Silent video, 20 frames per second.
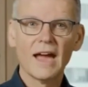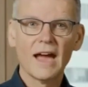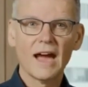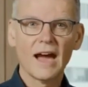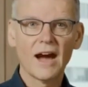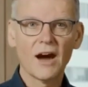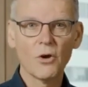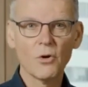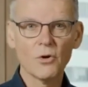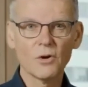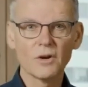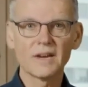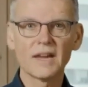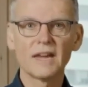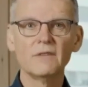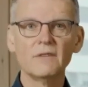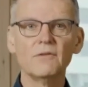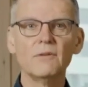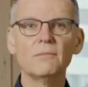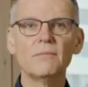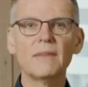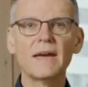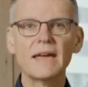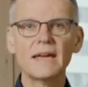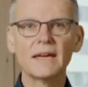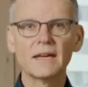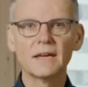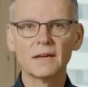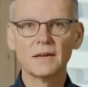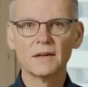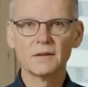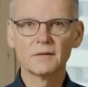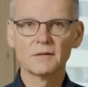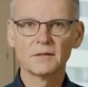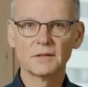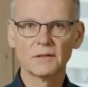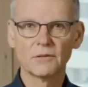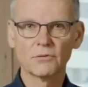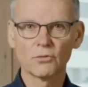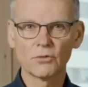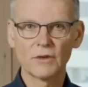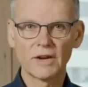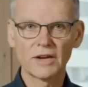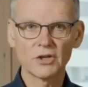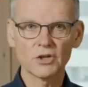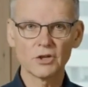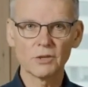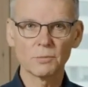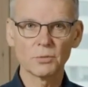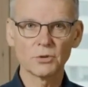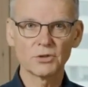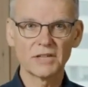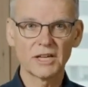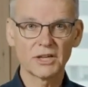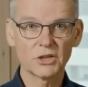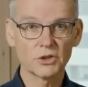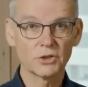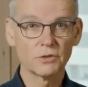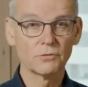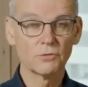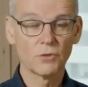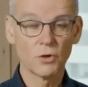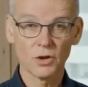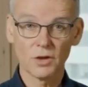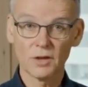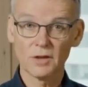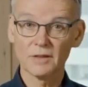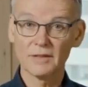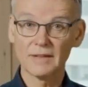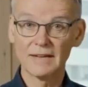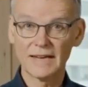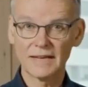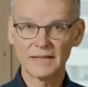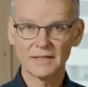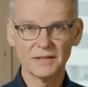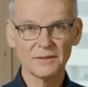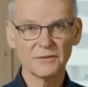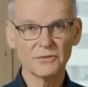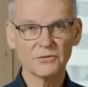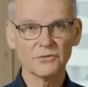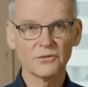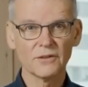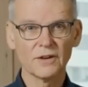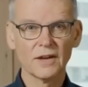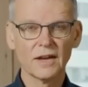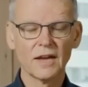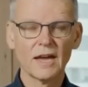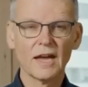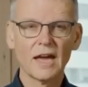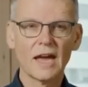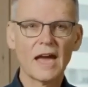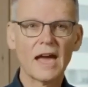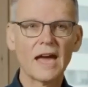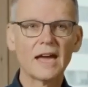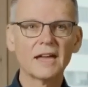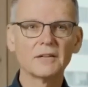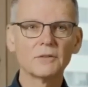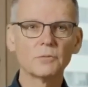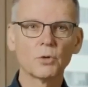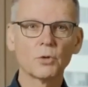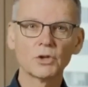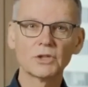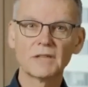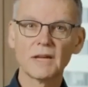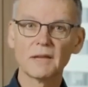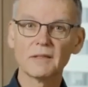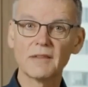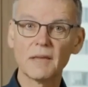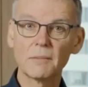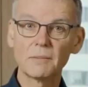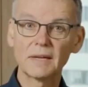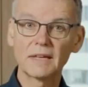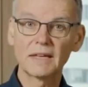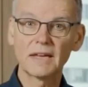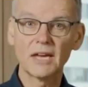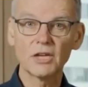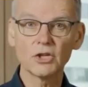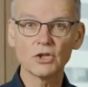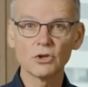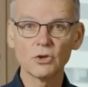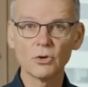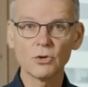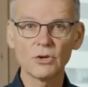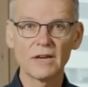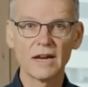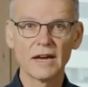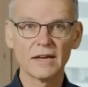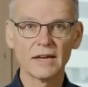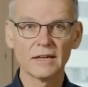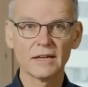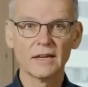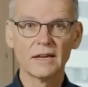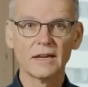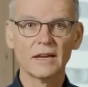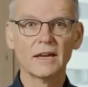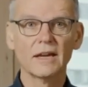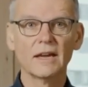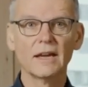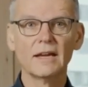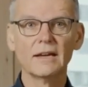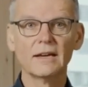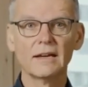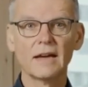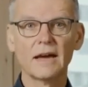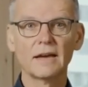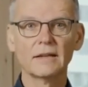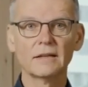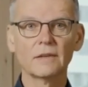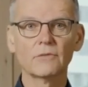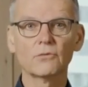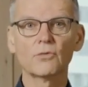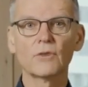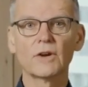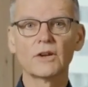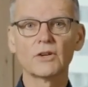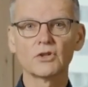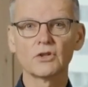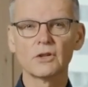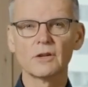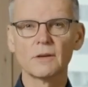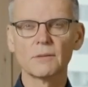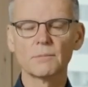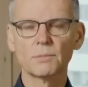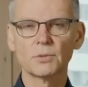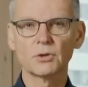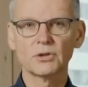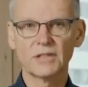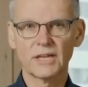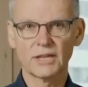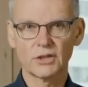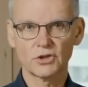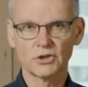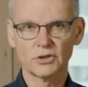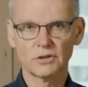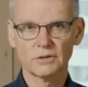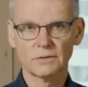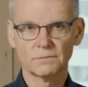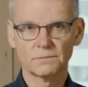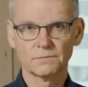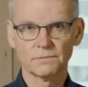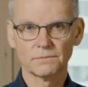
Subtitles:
How can we make the differential protection work selective? And what does the application look like in line differential protection?